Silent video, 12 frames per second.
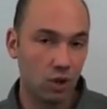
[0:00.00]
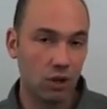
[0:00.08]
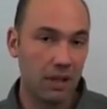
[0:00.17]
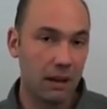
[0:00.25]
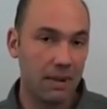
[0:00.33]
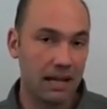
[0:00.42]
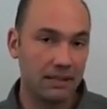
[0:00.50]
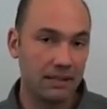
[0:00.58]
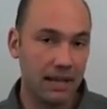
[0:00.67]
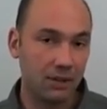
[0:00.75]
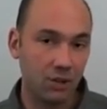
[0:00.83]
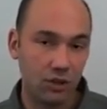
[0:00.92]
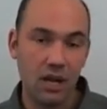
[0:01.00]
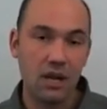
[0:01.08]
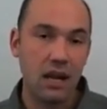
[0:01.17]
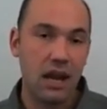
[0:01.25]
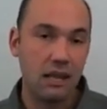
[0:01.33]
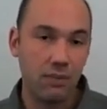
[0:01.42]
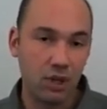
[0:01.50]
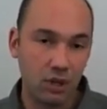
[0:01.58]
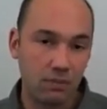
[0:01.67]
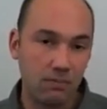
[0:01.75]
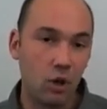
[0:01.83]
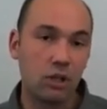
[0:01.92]
We just multiply by 6,
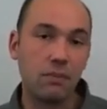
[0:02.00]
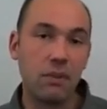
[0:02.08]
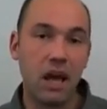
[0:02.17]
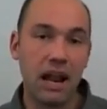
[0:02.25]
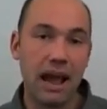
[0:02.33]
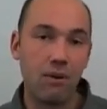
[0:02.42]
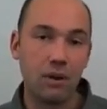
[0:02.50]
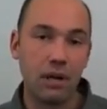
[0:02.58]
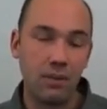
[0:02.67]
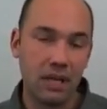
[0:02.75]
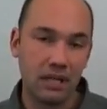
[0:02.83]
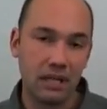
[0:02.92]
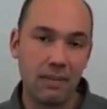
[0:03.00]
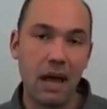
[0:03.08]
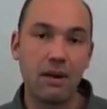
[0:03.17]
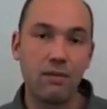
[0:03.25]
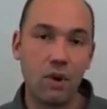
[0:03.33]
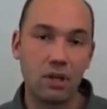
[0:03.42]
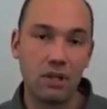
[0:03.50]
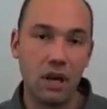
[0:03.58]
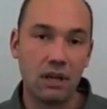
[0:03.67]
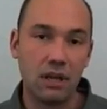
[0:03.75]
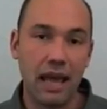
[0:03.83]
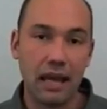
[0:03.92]
and then we just multiply it out, and we get the amount of
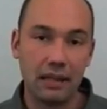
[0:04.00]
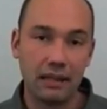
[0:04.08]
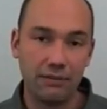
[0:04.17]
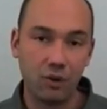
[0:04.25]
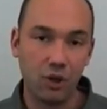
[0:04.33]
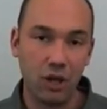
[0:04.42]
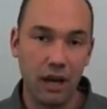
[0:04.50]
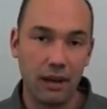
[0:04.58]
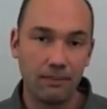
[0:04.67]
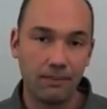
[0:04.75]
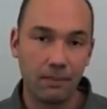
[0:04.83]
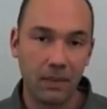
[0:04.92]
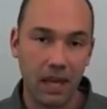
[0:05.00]
work done at a level j.